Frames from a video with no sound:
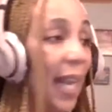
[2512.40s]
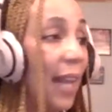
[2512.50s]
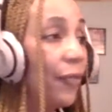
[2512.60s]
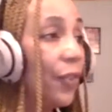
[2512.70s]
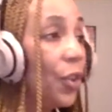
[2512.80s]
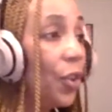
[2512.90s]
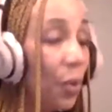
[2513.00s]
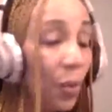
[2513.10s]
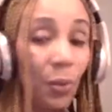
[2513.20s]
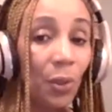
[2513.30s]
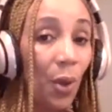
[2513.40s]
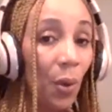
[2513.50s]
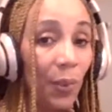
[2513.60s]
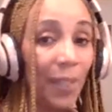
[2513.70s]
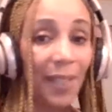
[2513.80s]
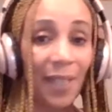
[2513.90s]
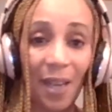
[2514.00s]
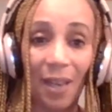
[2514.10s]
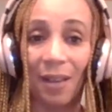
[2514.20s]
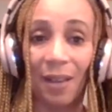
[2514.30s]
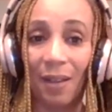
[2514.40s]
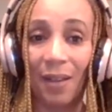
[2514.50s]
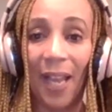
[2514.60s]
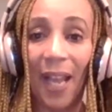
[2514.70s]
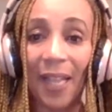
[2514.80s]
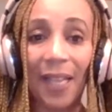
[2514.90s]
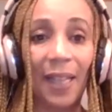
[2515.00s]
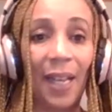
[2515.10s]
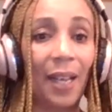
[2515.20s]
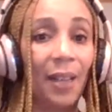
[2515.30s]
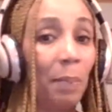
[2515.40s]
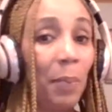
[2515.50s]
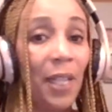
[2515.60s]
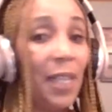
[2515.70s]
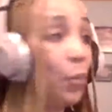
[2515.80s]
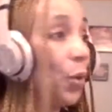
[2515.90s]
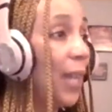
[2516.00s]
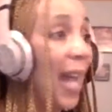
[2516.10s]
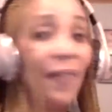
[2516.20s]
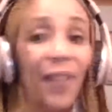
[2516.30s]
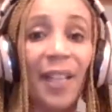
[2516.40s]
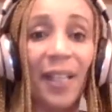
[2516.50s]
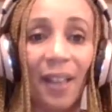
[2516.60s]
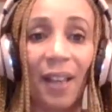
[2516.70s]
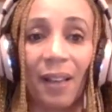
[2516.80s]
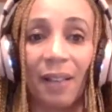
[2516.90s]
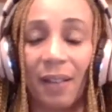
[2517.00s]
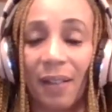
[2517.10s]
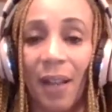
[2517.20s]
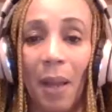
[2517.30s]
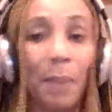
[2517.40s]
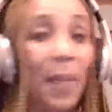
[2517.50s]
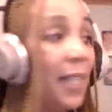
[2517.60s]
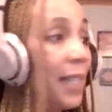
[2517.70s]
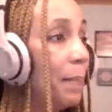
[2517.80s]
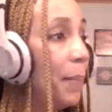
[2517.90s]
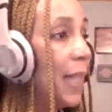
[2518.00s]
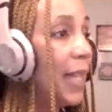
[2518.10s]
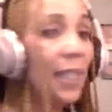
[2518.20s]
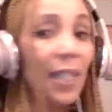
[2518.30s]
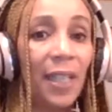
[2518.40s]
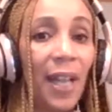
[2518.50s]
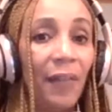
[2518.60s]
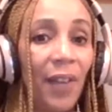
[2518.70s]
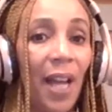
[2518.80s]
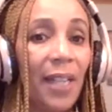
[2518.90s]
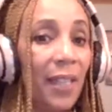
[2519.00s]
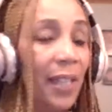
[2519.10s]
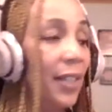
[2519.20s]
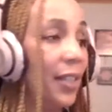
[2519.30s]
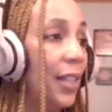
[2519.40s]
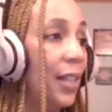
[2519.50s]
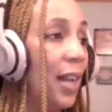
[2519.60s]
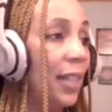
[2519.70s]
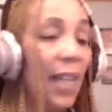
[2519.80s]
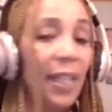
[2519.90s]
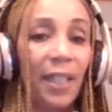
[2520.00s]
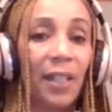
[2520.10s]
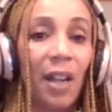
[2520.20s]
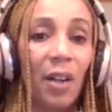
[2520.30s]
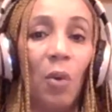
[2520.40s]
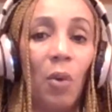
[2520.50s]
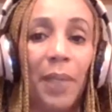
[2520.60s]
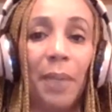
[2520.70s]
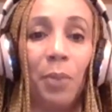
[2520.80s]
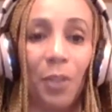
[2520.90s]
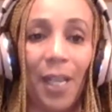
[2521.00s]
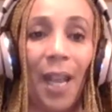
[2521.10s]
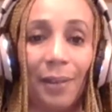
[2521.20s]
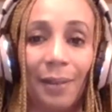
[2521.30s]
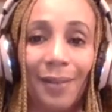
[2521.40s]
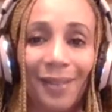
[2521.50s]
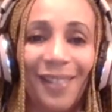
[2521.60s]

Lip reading: If you don't see anything, the police won't have anything, because the police doesn't have eyes and ears. They're not omnipotent.